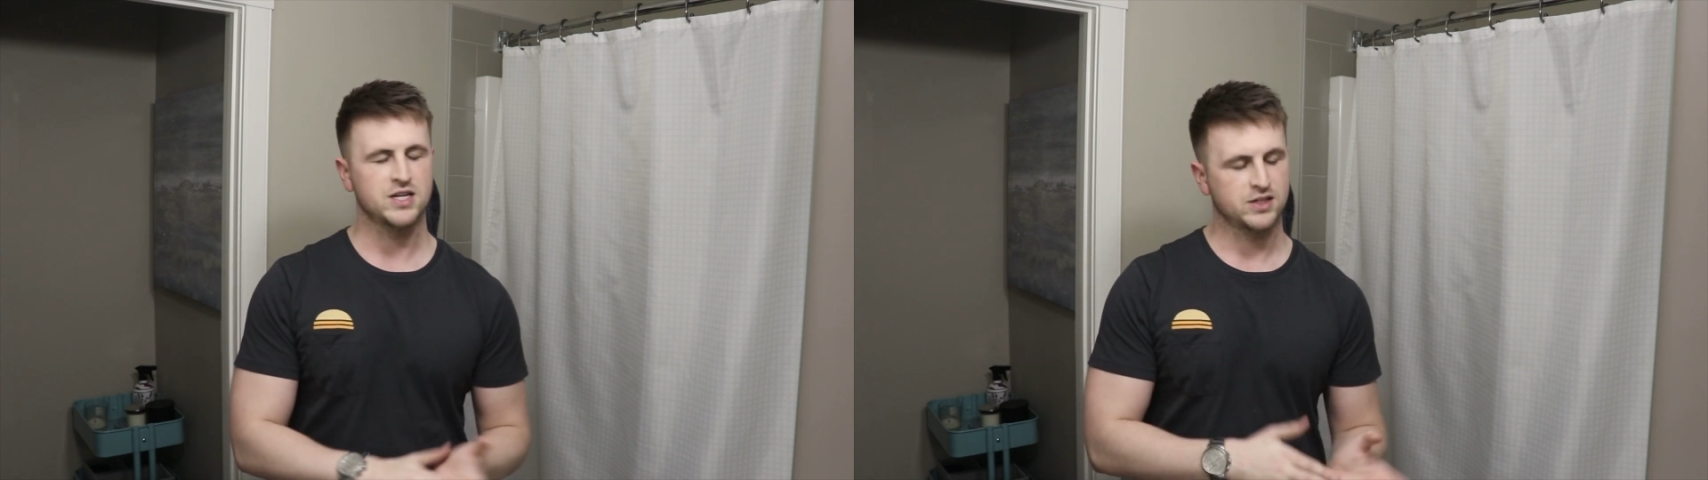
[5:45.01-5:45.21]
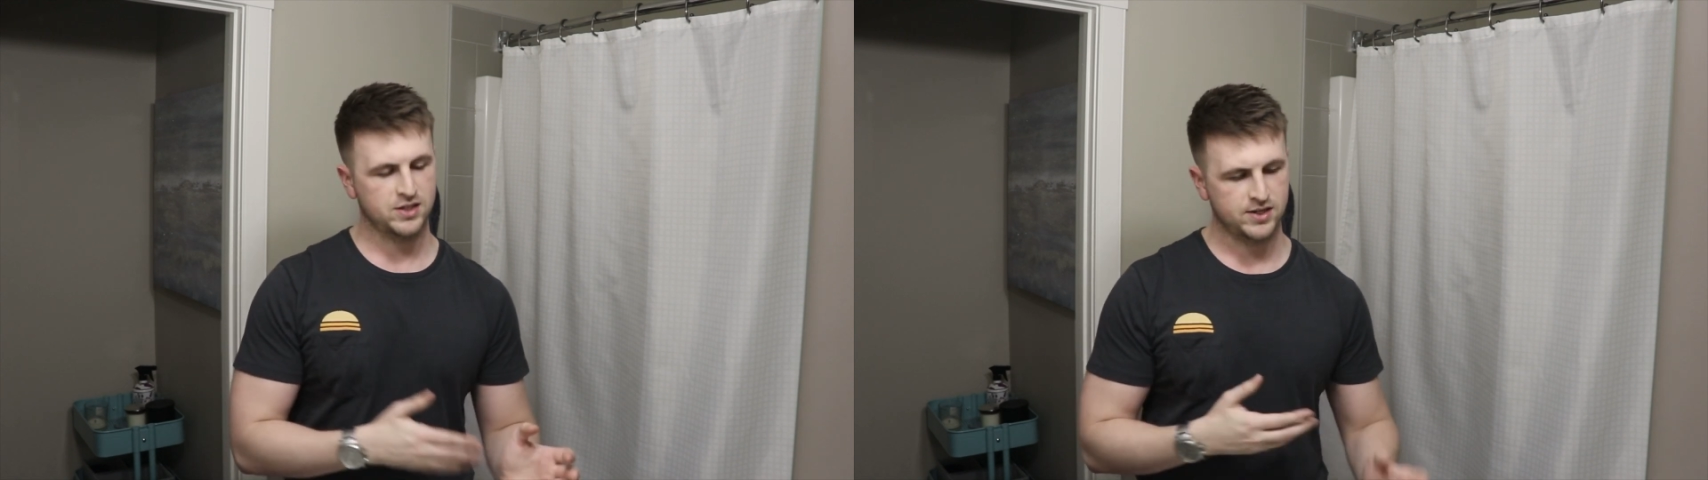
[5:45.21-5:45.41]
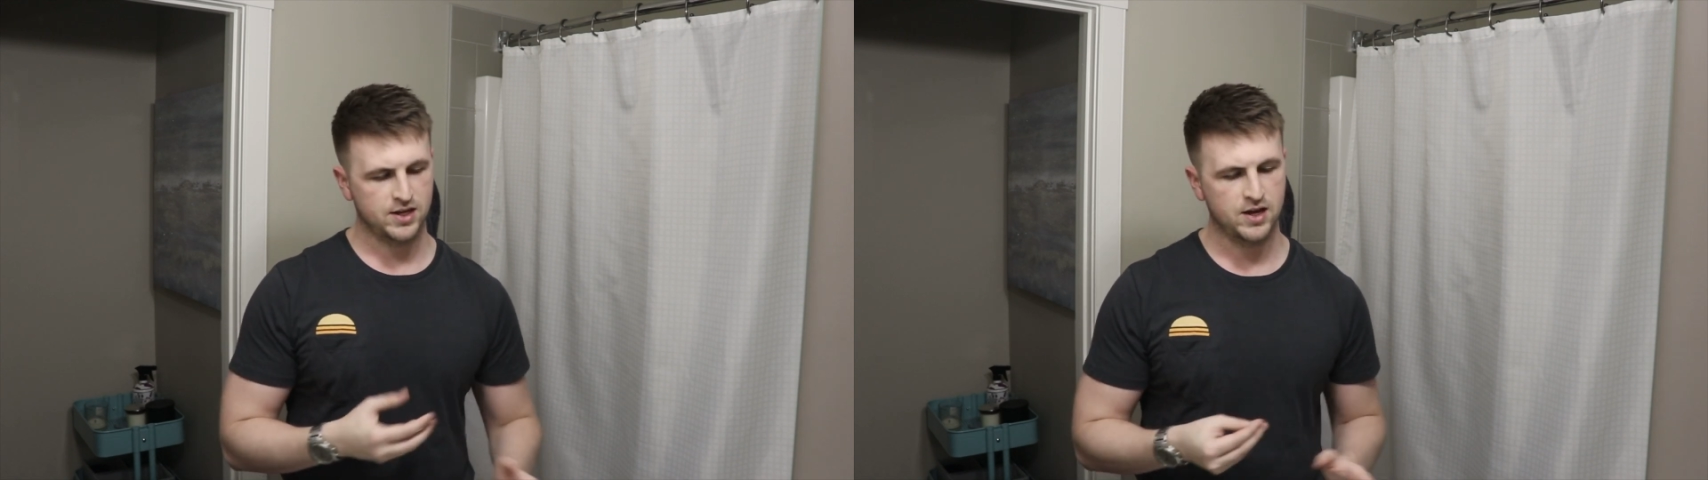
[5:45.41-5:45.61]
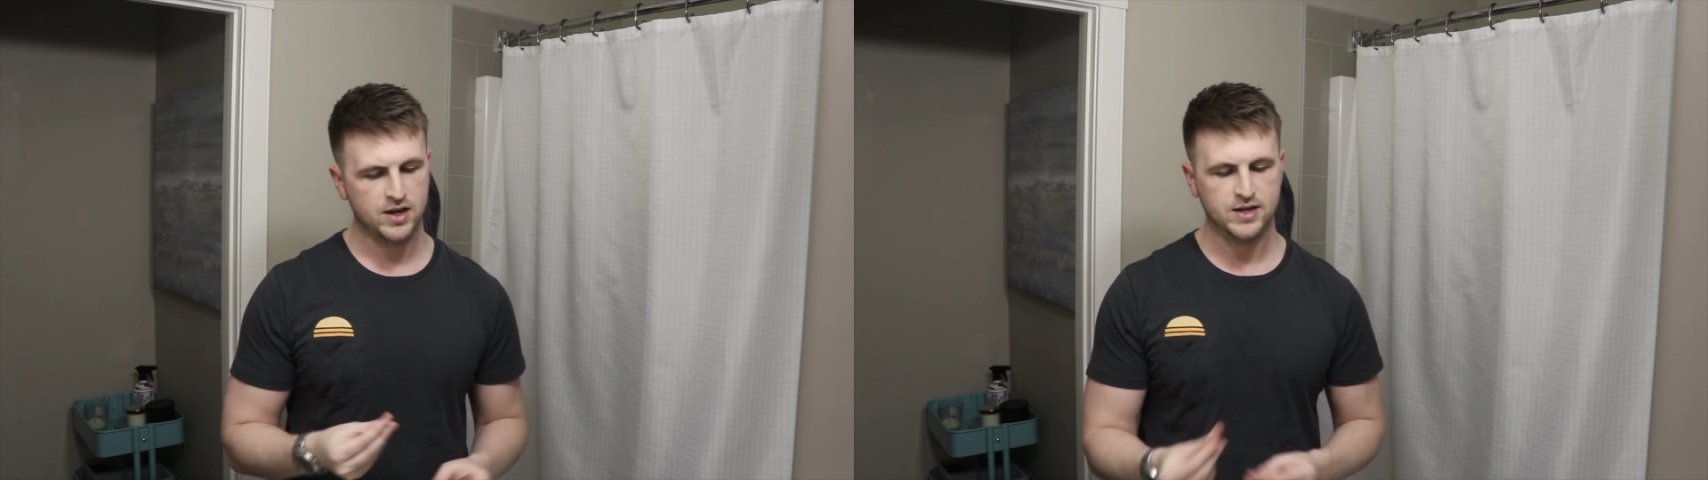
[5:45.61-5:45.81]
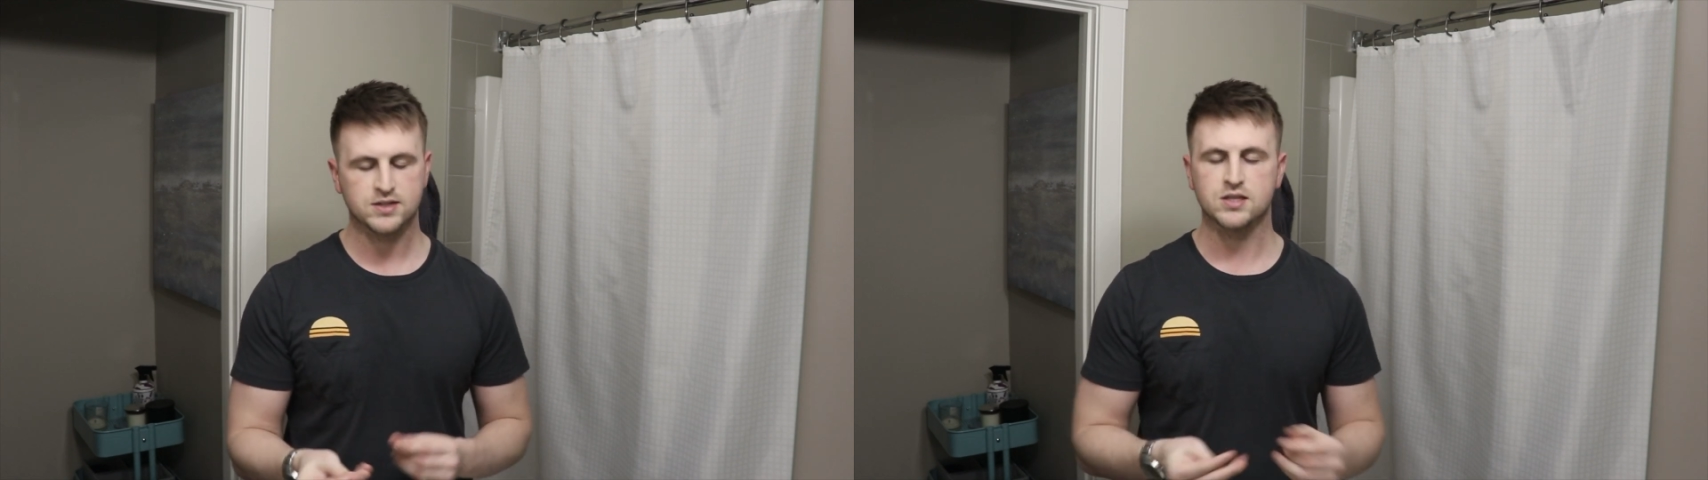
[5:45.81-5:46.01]
It's
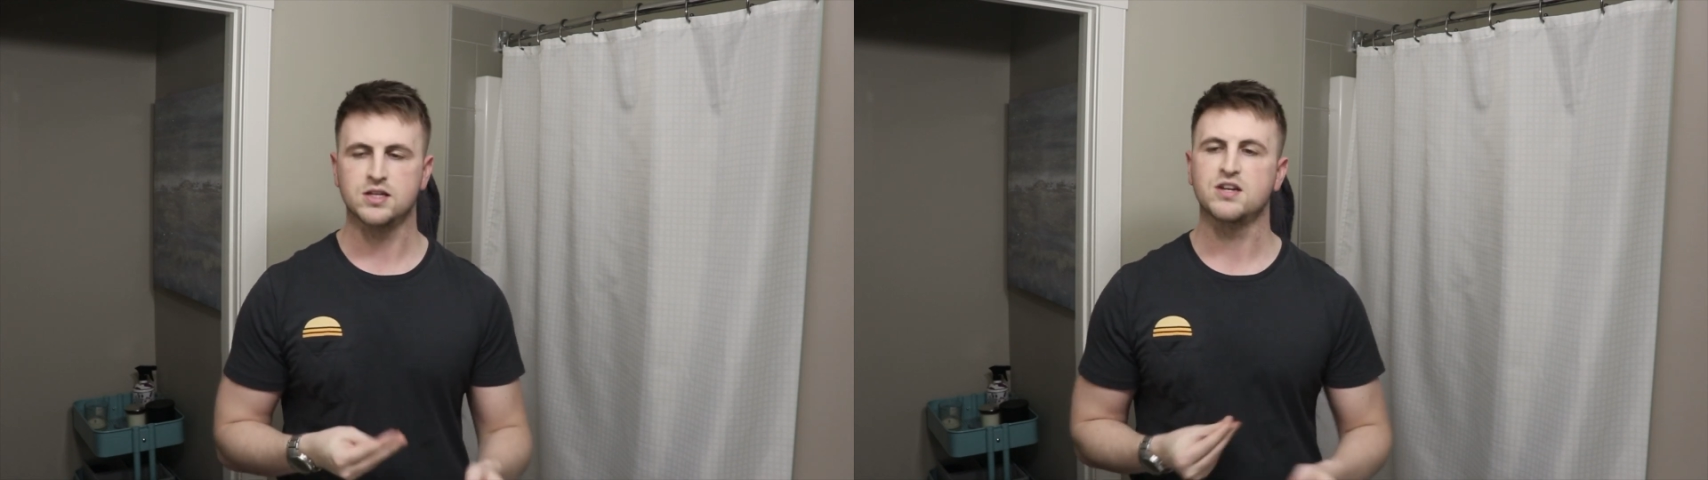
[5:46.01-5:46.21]
the